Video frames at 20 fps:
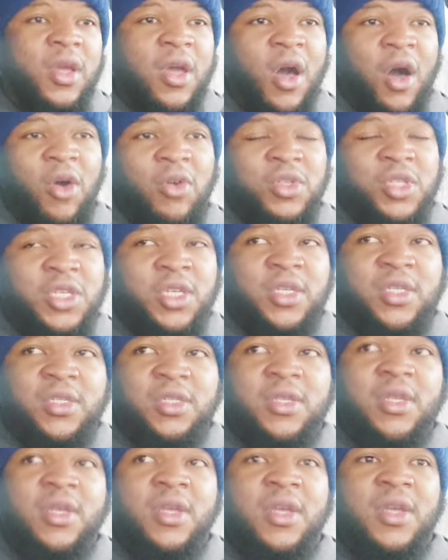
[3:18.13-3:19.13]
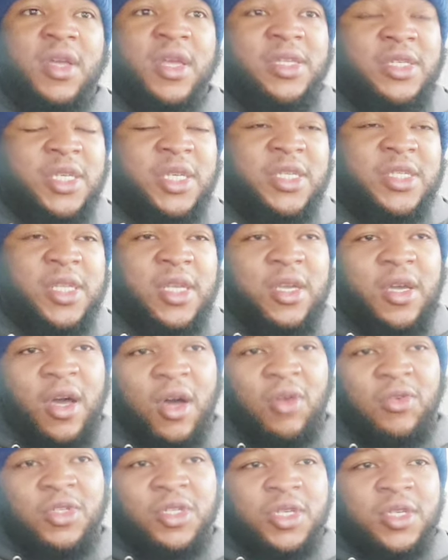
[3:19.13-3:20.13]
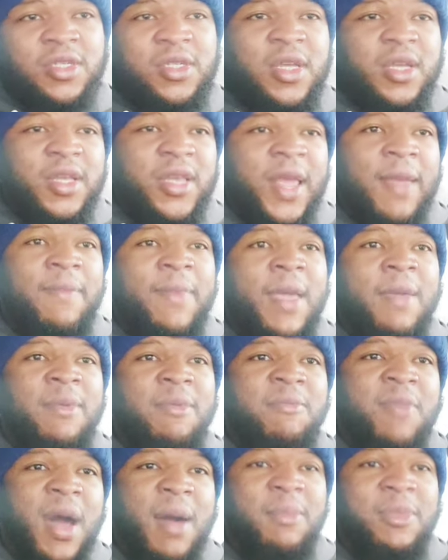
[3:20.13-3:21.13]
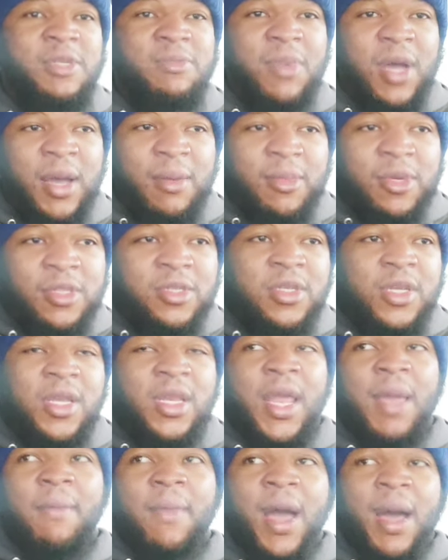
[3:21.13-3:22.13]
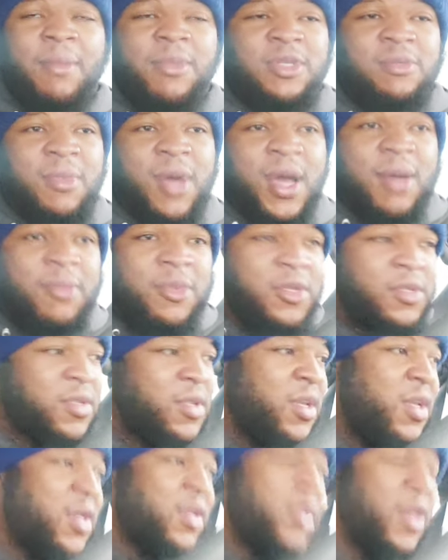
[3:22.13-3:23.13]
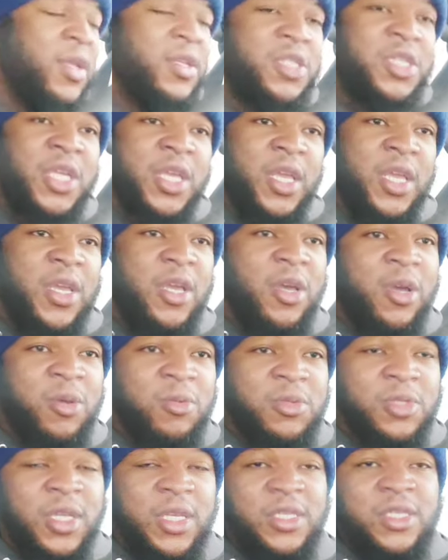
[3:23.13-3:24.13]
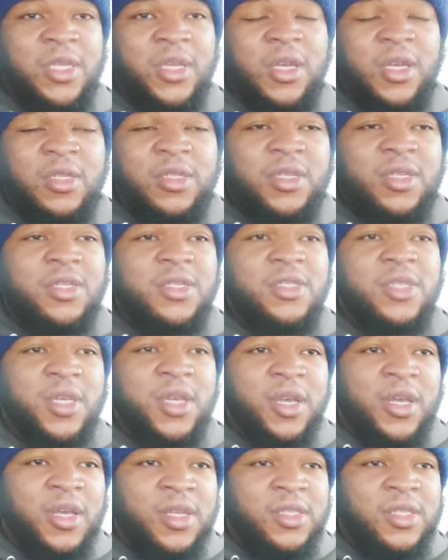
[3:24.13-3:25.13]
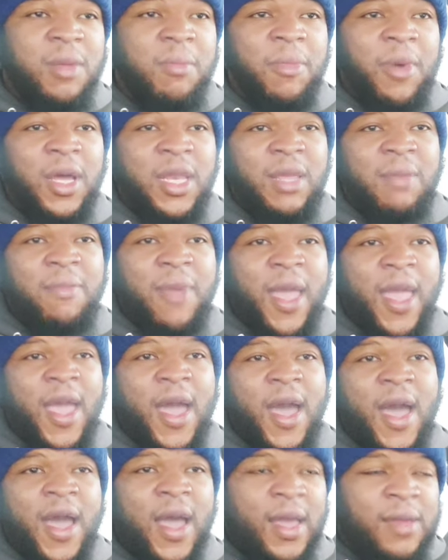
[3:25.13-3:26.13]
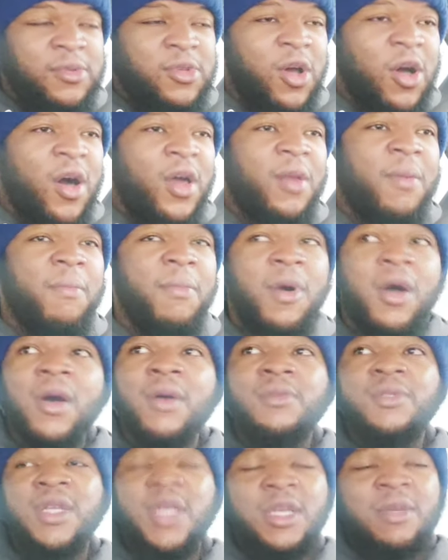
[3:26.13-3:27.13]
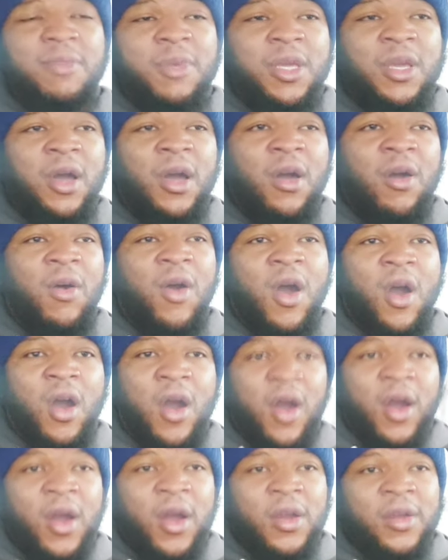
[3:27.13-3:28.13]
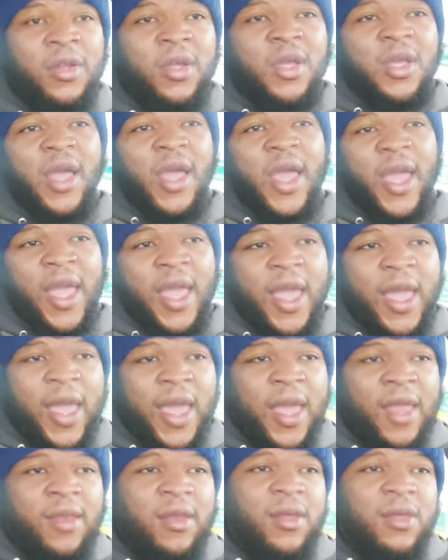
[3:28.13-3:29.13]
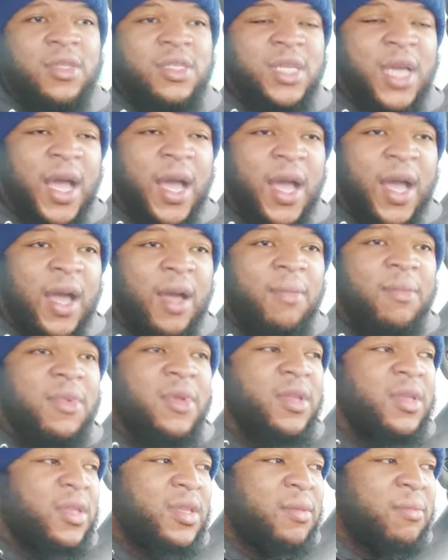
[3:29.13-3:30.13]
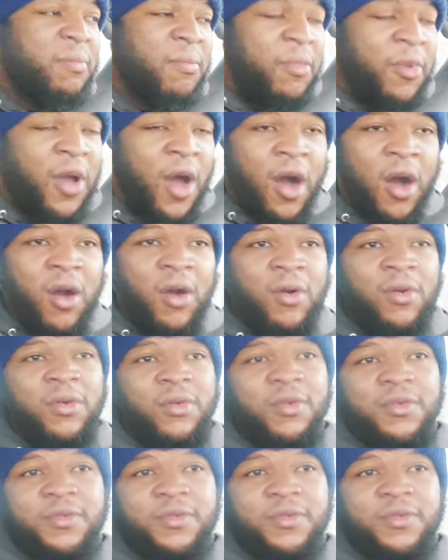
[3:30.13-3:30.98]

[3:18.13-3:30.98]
Coaches, assistant coaches, they baby mamas, mamas, they mamas, mamas, the GMs, the sons of the sons, the buddy Behinds. all them bums need to be gone. Arm, head, time gone.